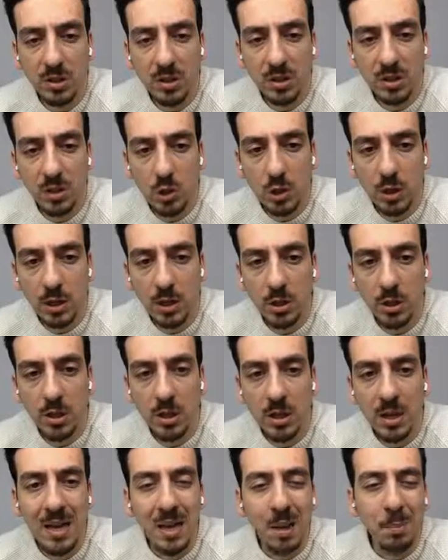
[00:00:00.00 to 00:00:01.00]
exchanges.
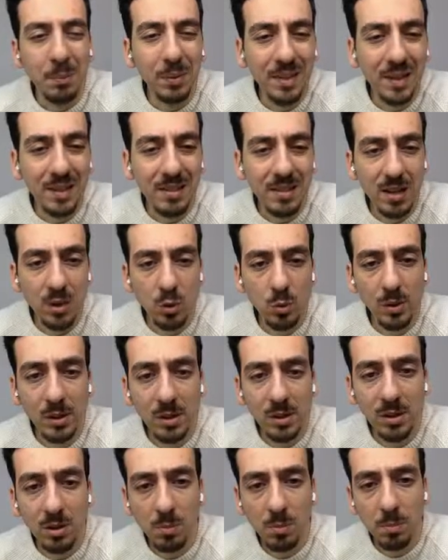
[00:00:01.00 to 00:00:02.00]
But that's actually
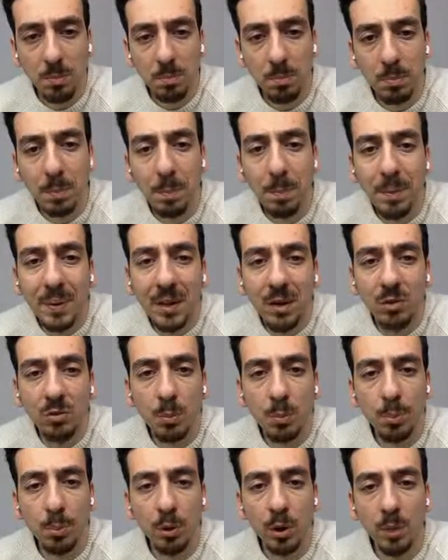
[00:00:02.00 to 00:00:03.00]
not big of a
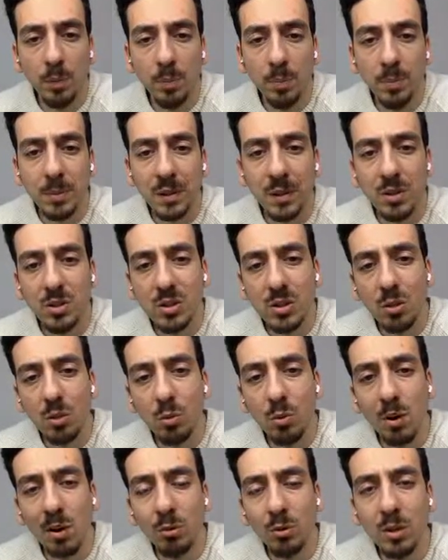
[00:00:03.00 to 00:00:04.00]
problem, because
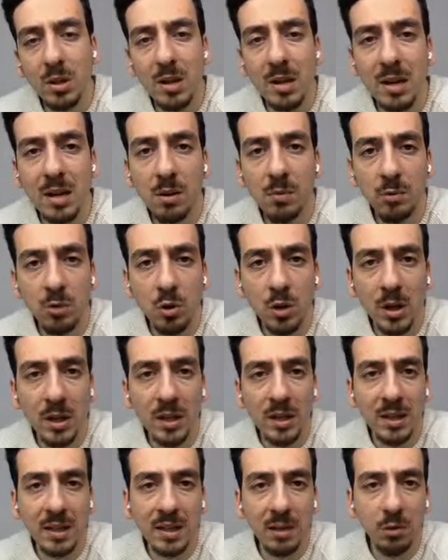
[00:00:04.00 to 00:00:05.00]
throughout the day, if you're
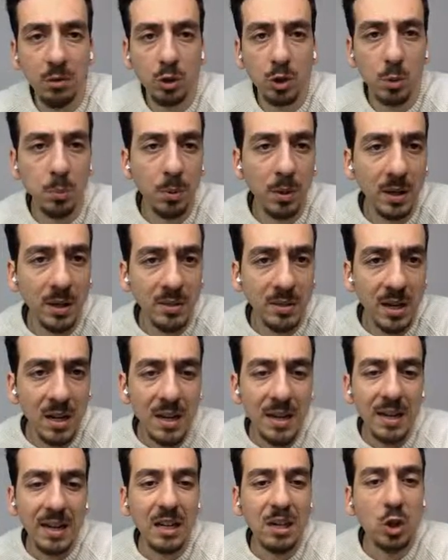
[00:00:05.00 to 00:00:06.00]
getting an average price,
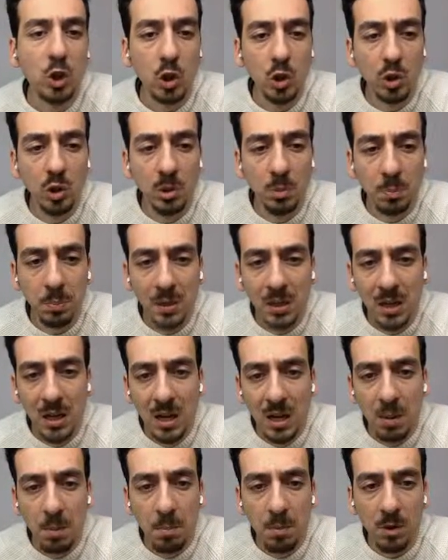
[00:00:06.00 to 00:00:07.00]
it shouldn't be
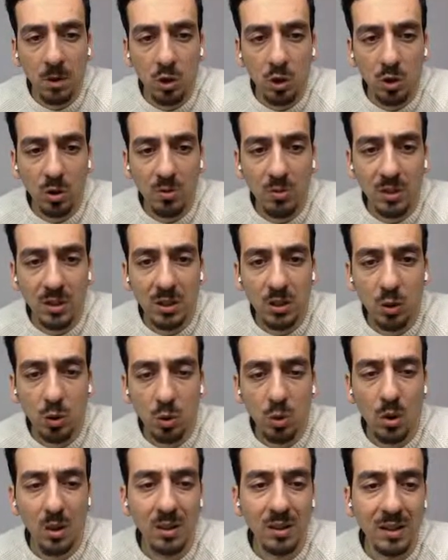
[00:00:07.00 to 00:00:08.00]
much of an
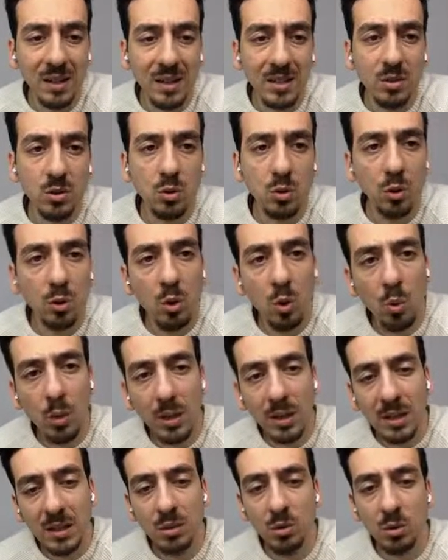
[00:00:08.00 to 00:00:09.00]
issue unless you're going
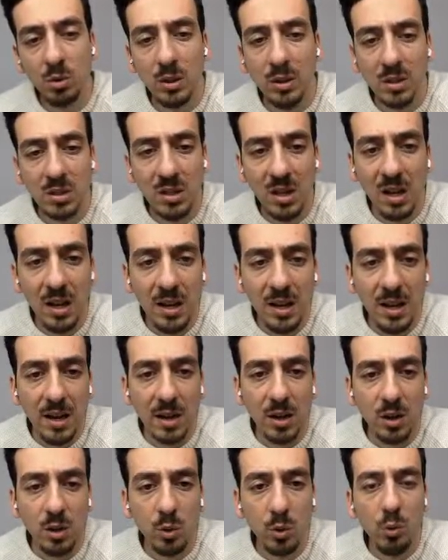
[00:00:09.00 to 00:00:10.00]
into this
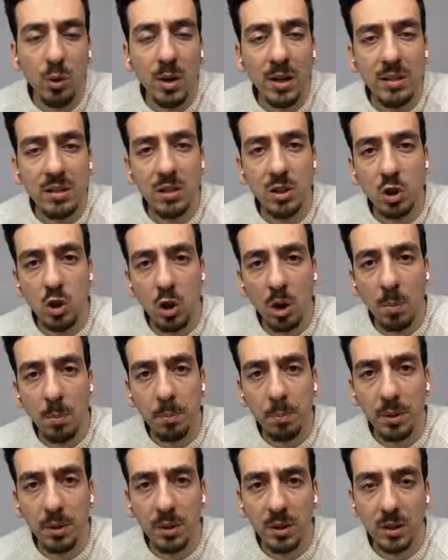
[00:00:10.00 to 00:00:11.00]
crazy
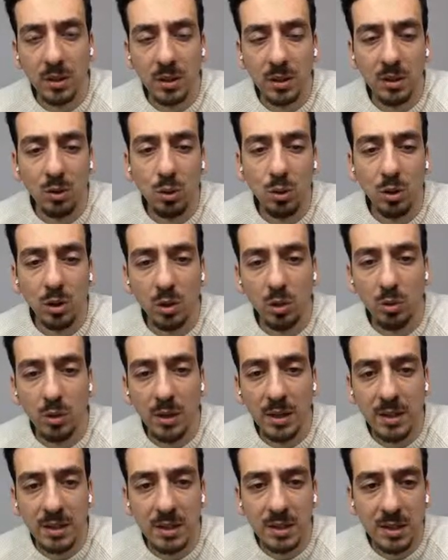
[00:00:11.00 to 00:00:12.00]
jump or
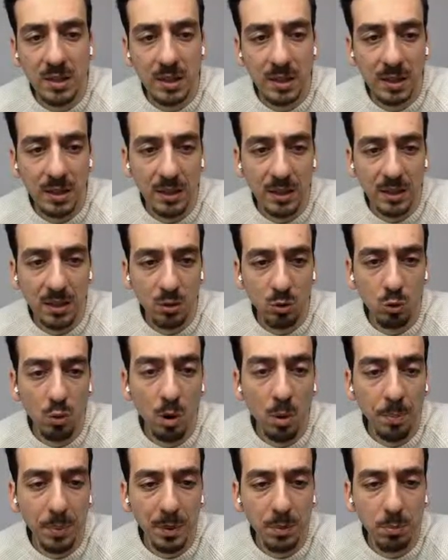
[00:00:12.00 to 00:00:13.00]
crazy
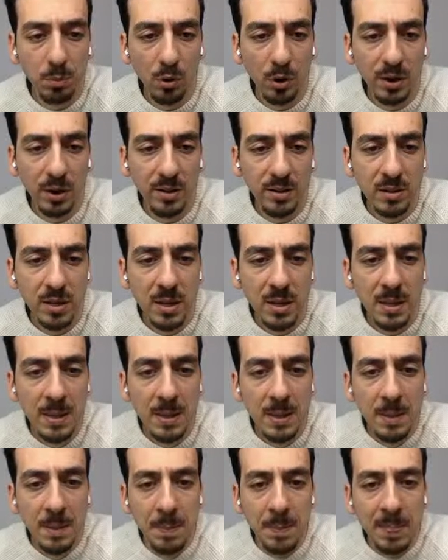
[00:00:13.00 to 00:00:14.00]
drop in price.
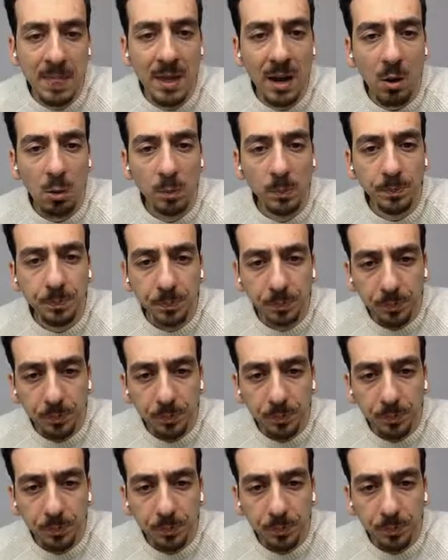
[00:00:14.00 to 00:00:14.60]
Now,